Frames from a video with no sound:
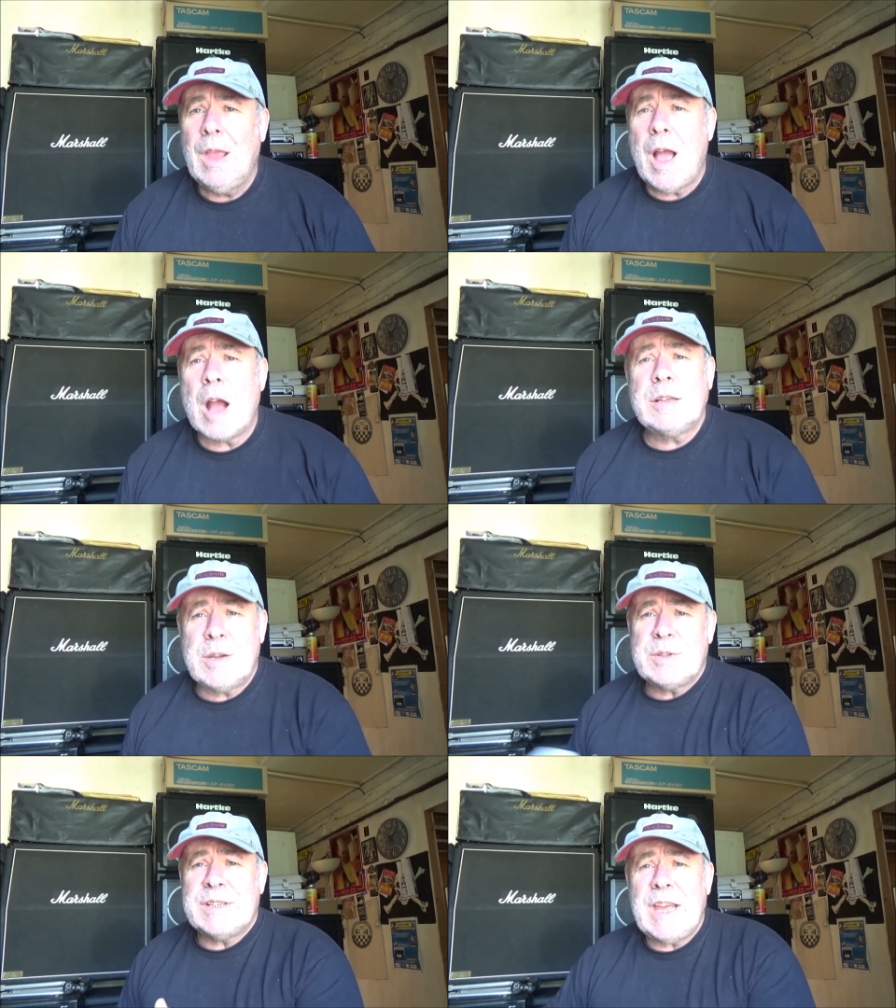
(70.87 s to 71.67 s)
I'm going to
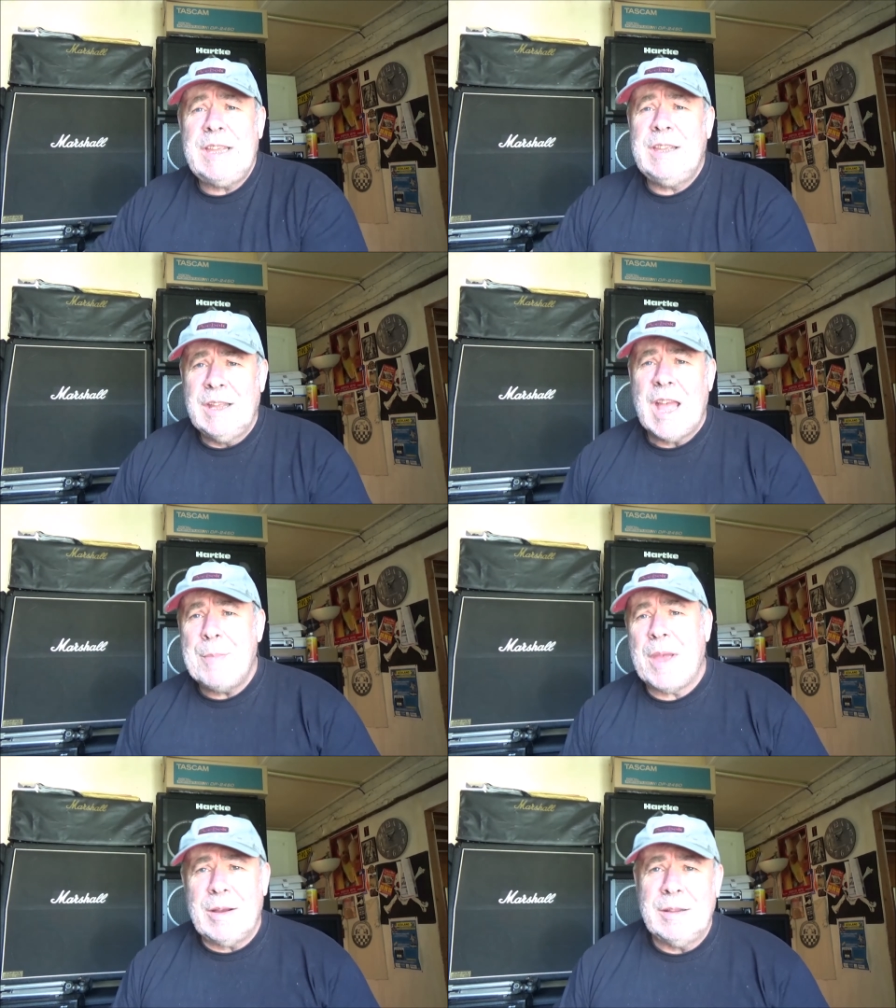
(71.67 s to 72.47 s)
talk today
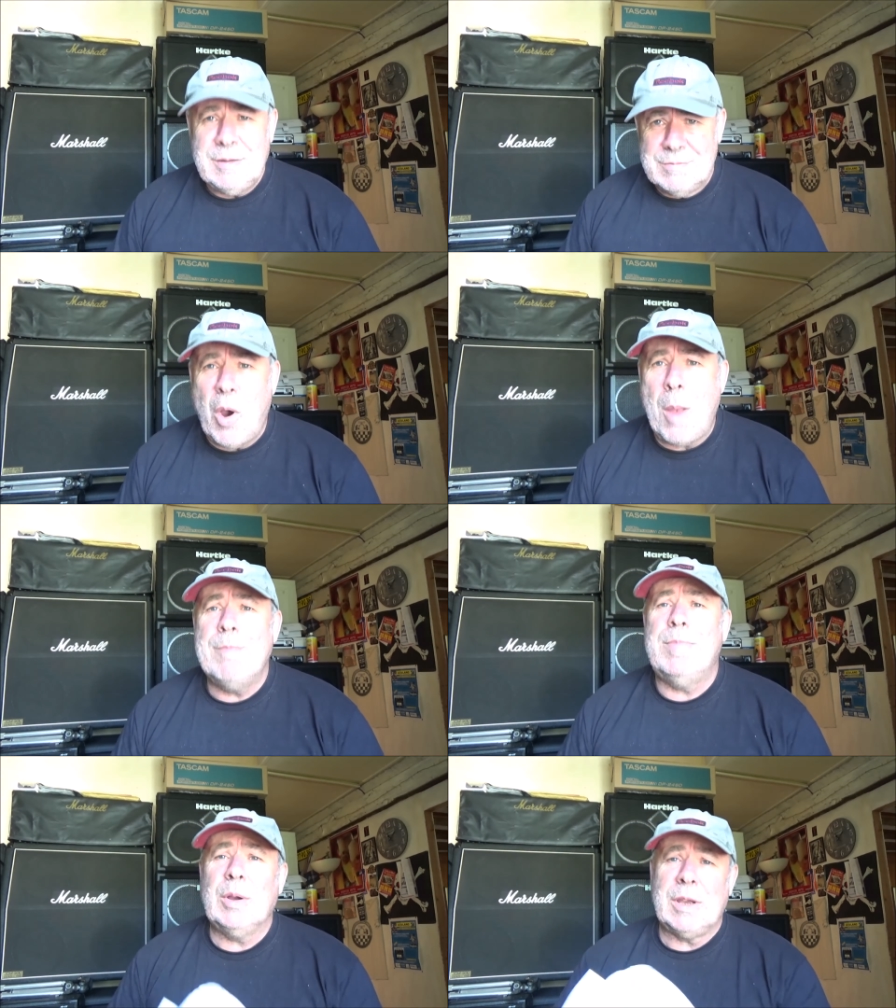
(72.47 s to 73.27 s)
about my
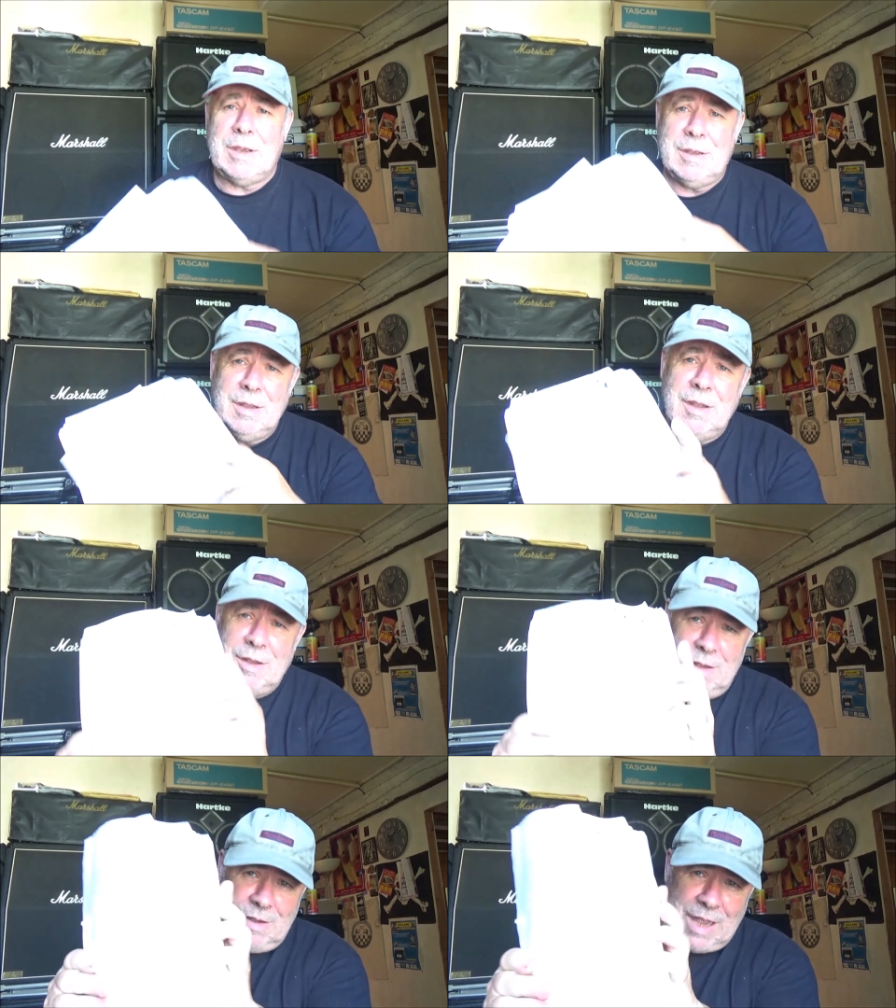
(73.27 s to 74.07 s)
book,
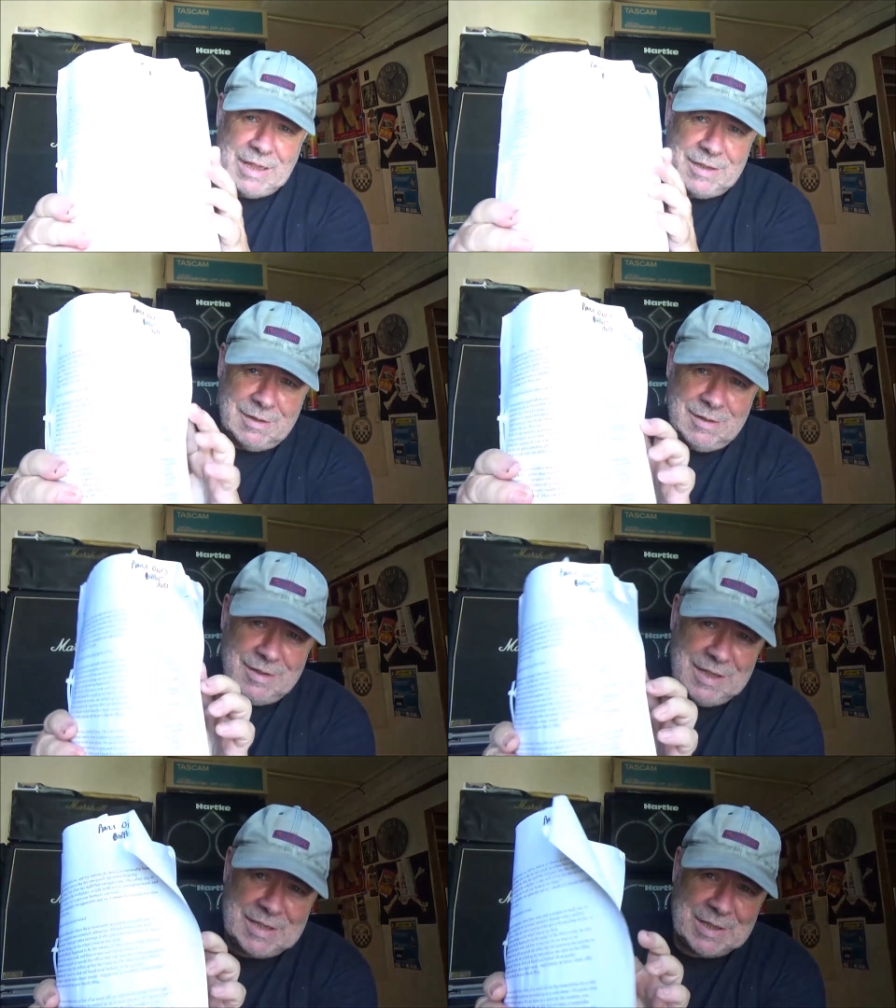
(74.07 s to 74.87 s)
and
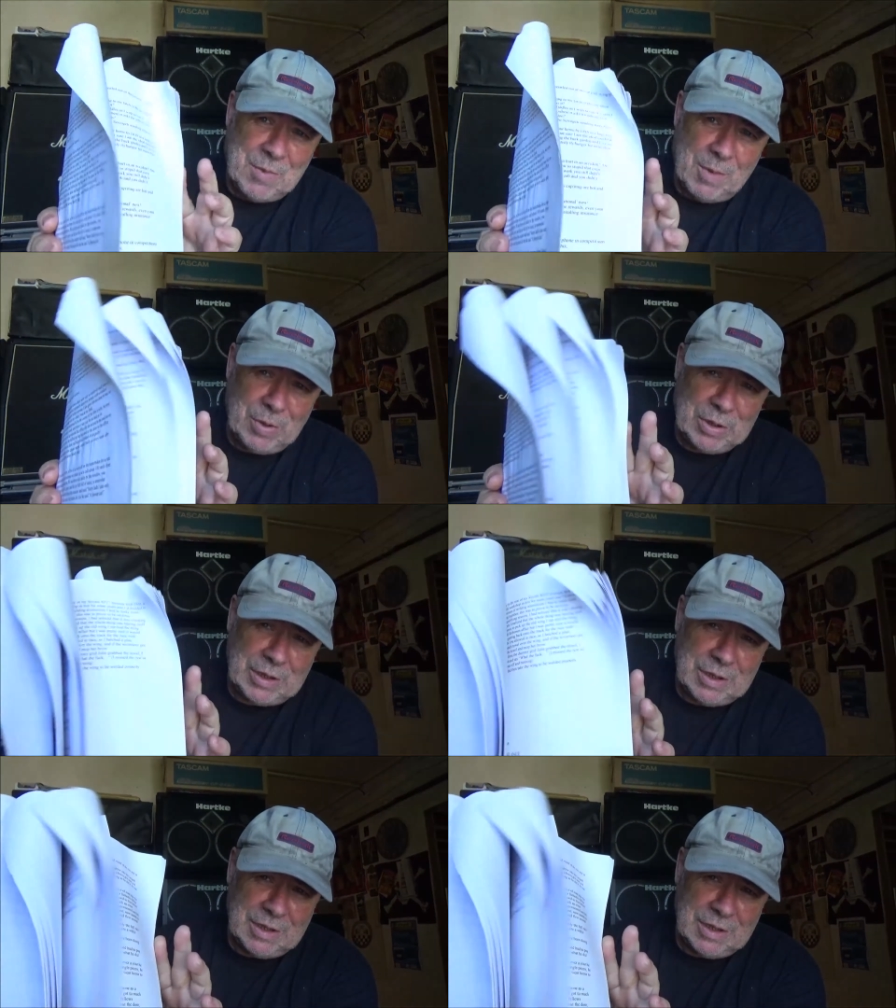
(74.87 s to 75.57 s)
this is my book.